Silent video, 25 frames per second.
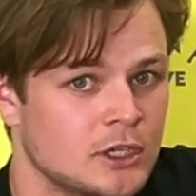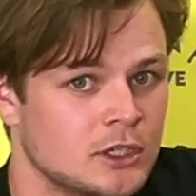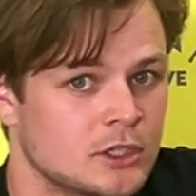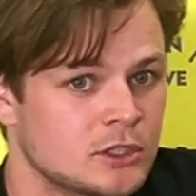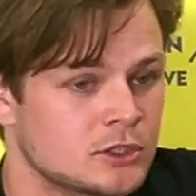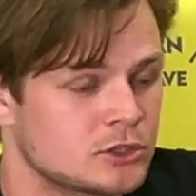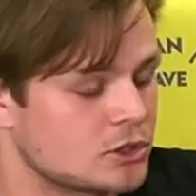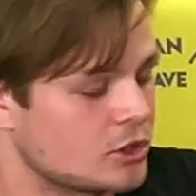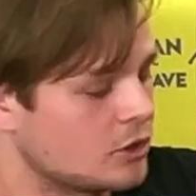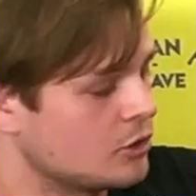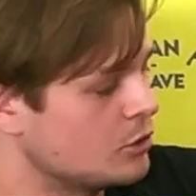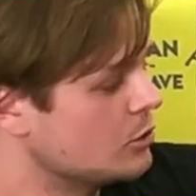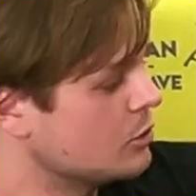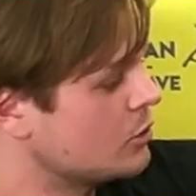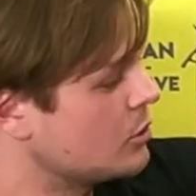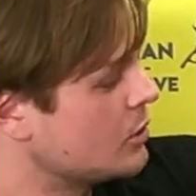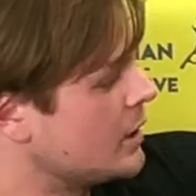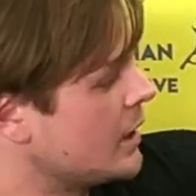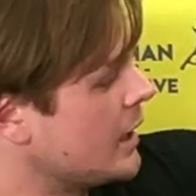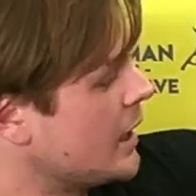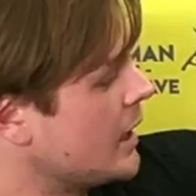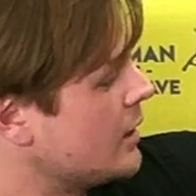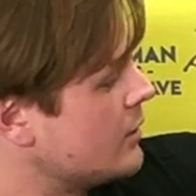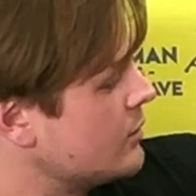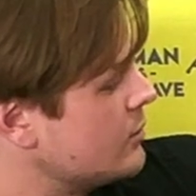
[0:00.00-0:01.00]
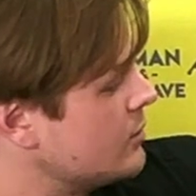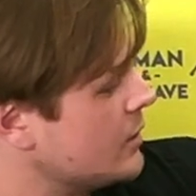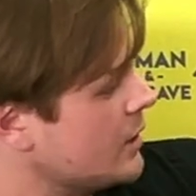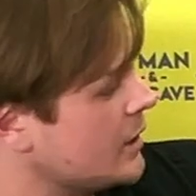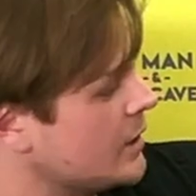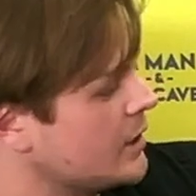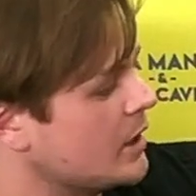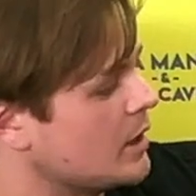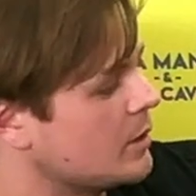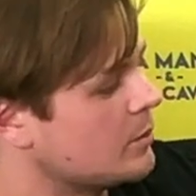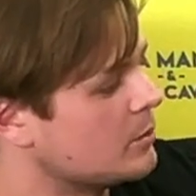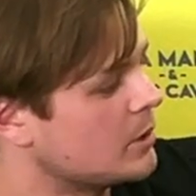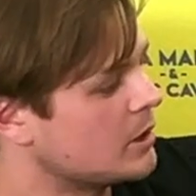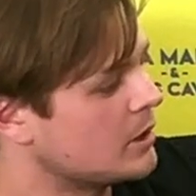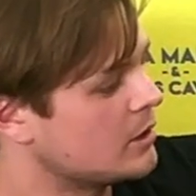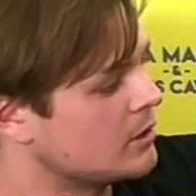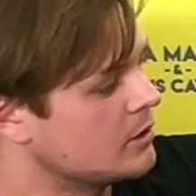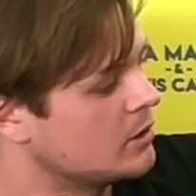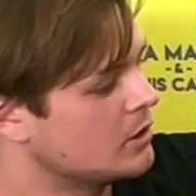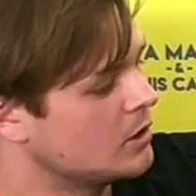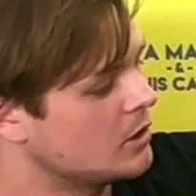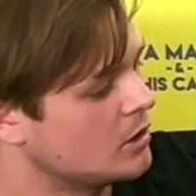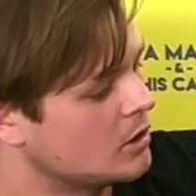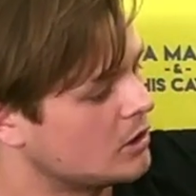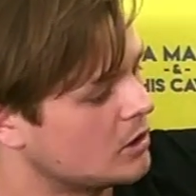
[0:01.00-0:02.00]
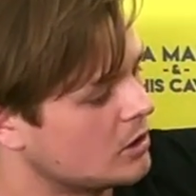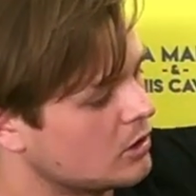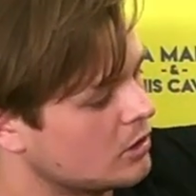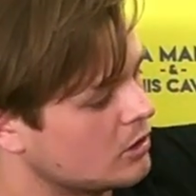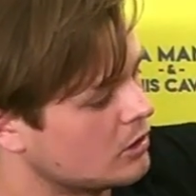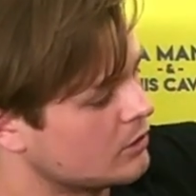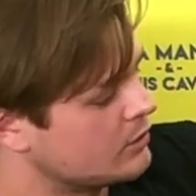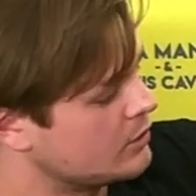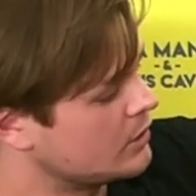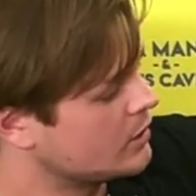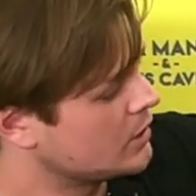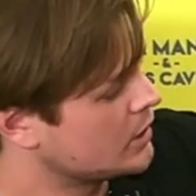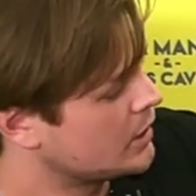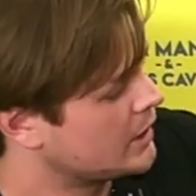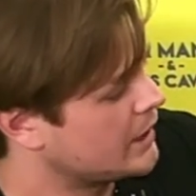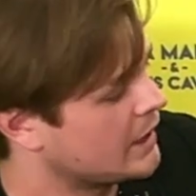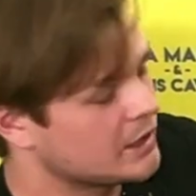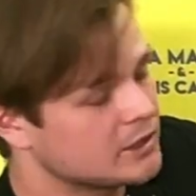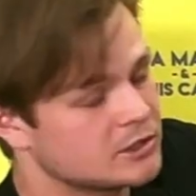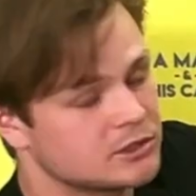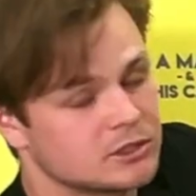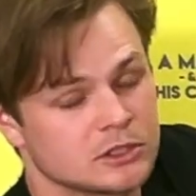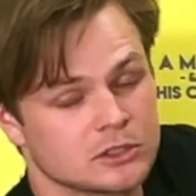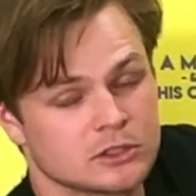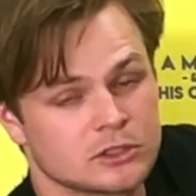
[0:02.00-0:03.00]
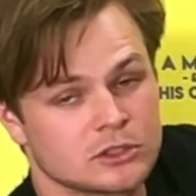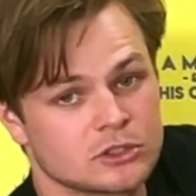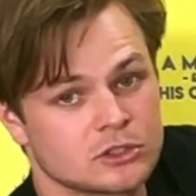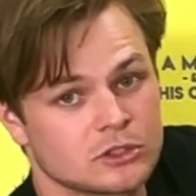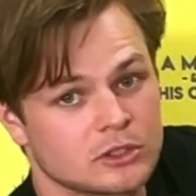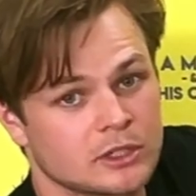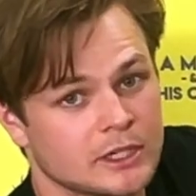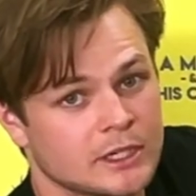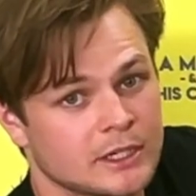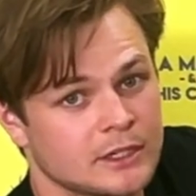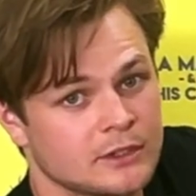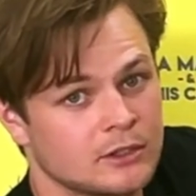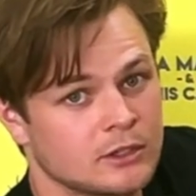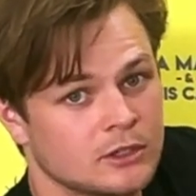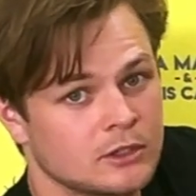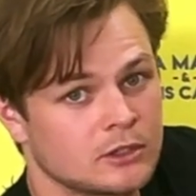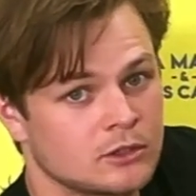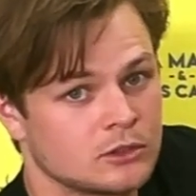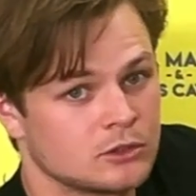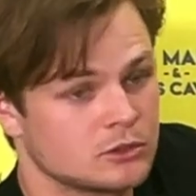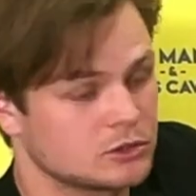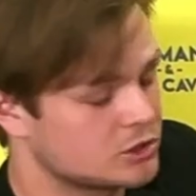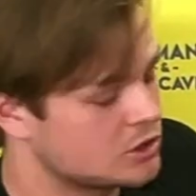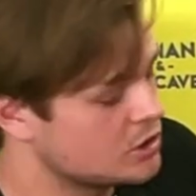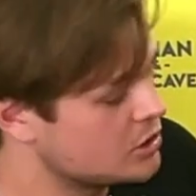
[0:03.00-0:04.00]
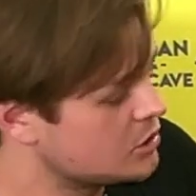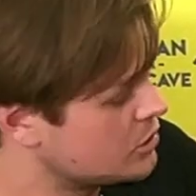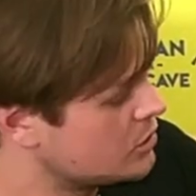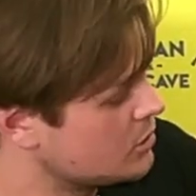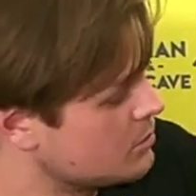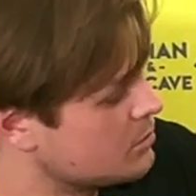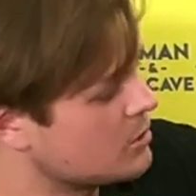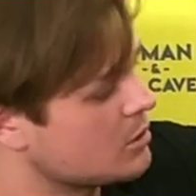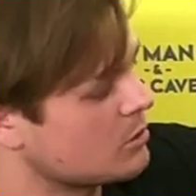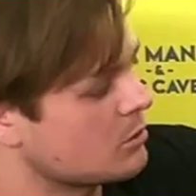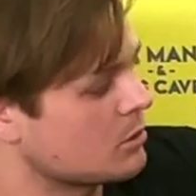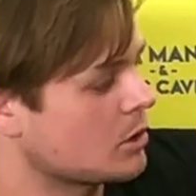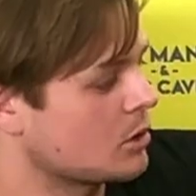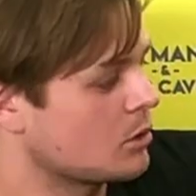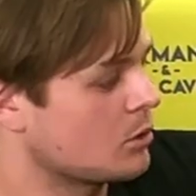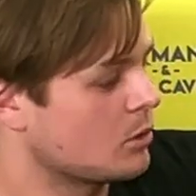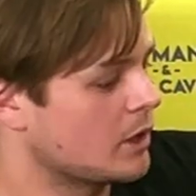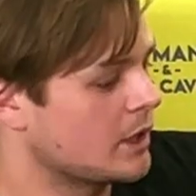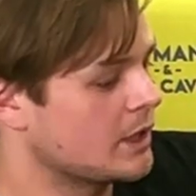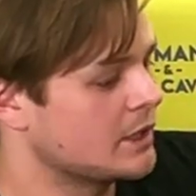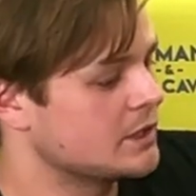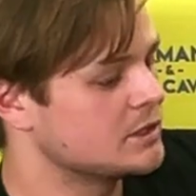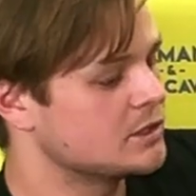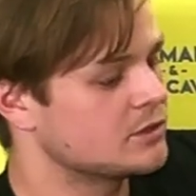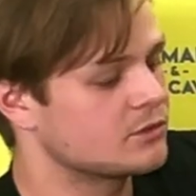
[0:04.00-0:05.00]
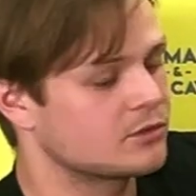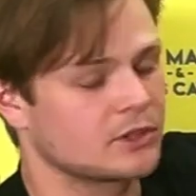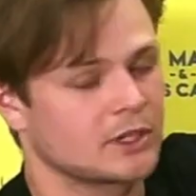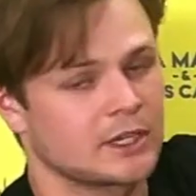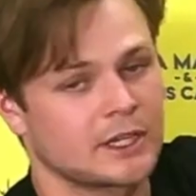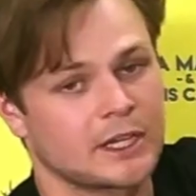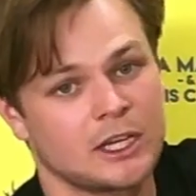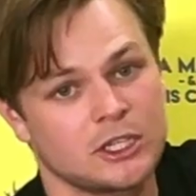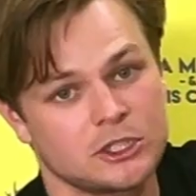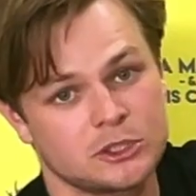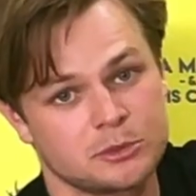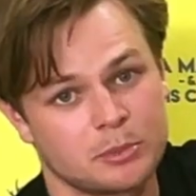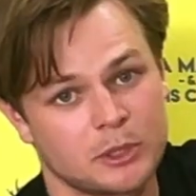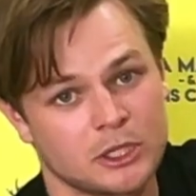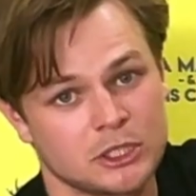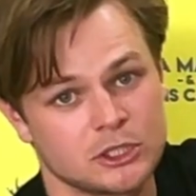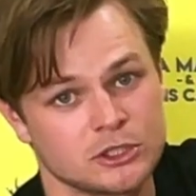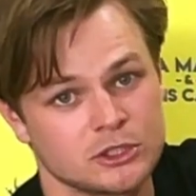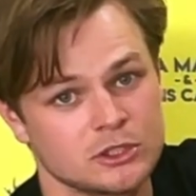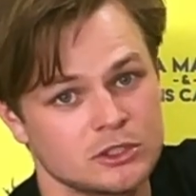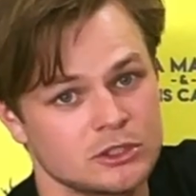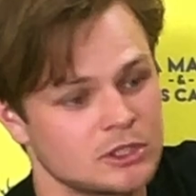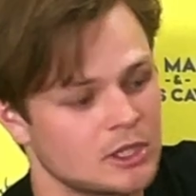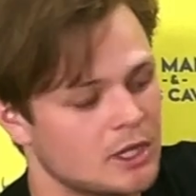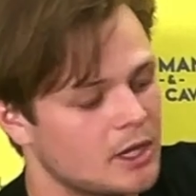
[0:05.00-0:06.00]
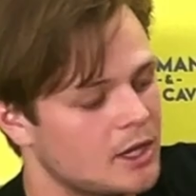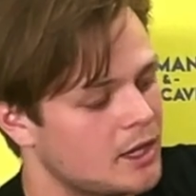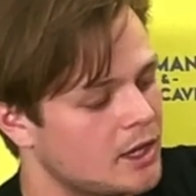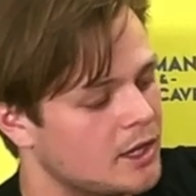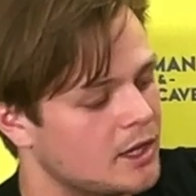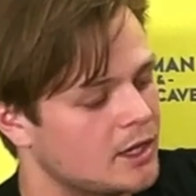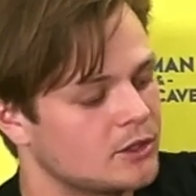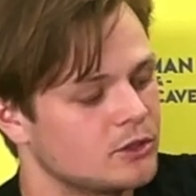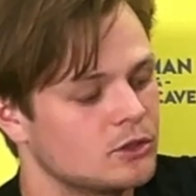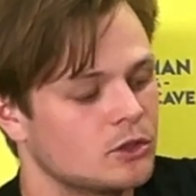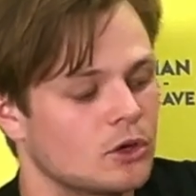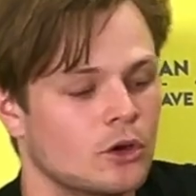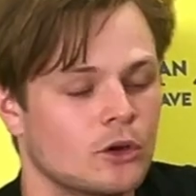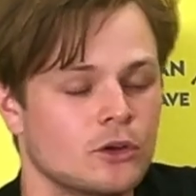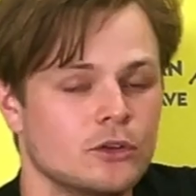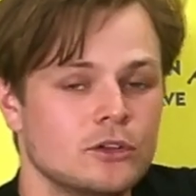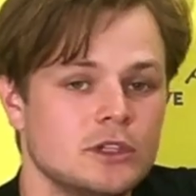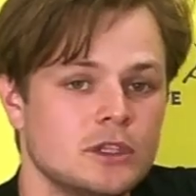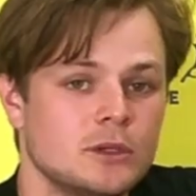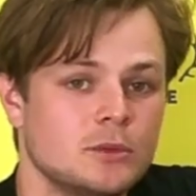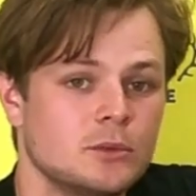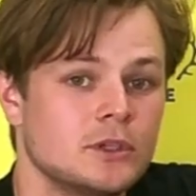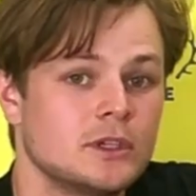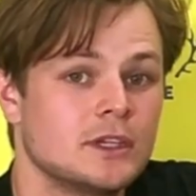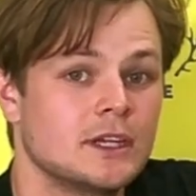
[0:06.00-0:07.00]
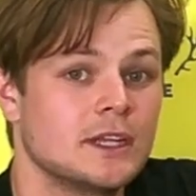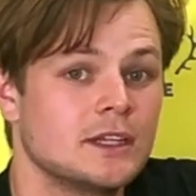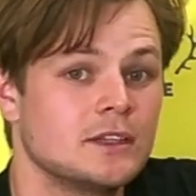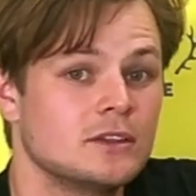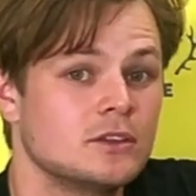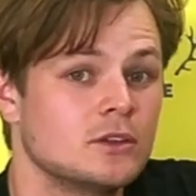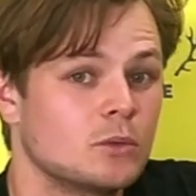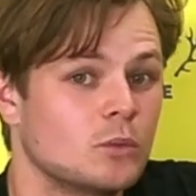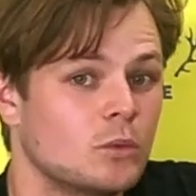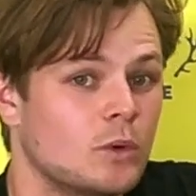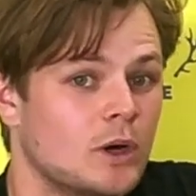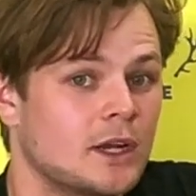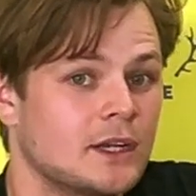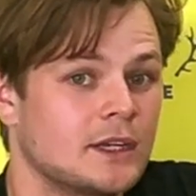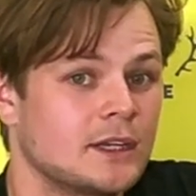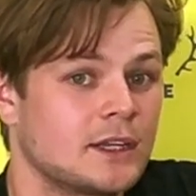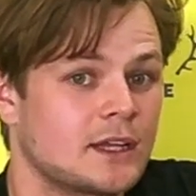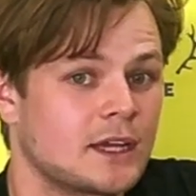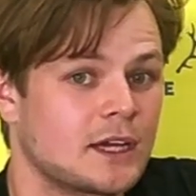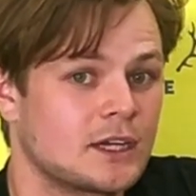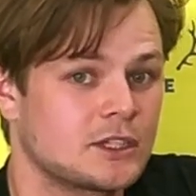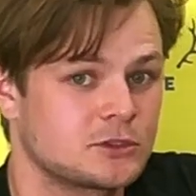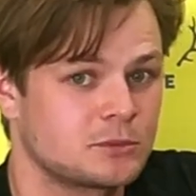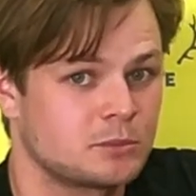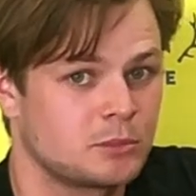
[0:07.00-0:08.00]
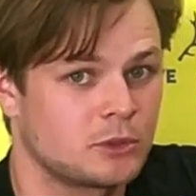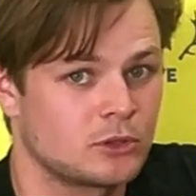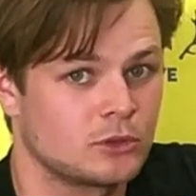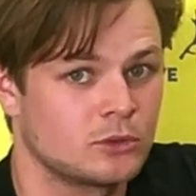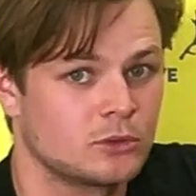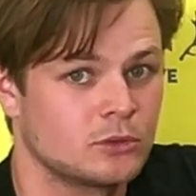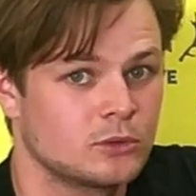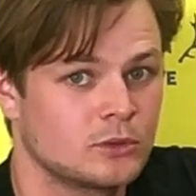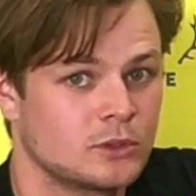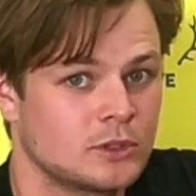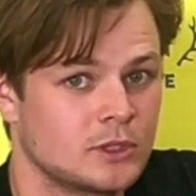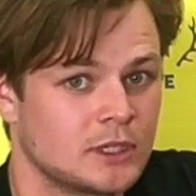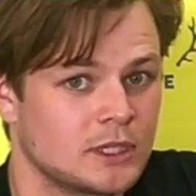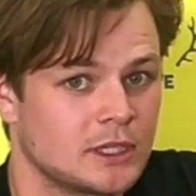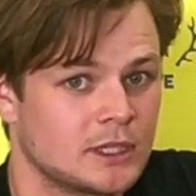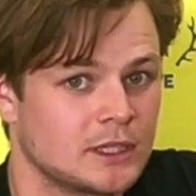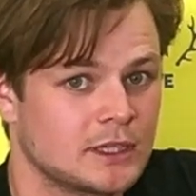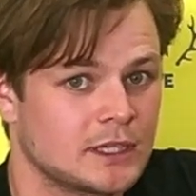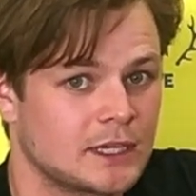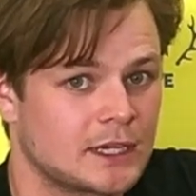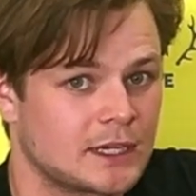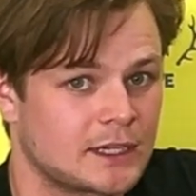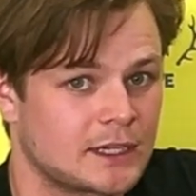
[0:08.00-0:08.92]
So you could have a number of kegs inside your system that require different gas pressures, and you only would need the one gas bottle in that